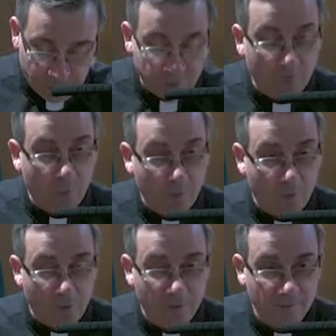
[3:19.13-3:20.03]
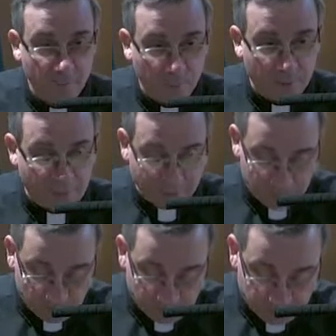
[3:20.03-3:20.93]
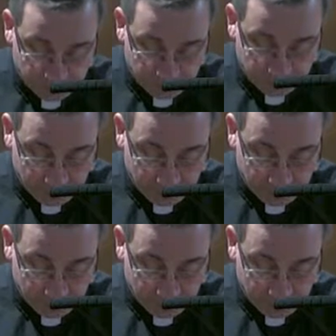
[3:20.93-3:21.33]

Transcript: in all 4 Gospels.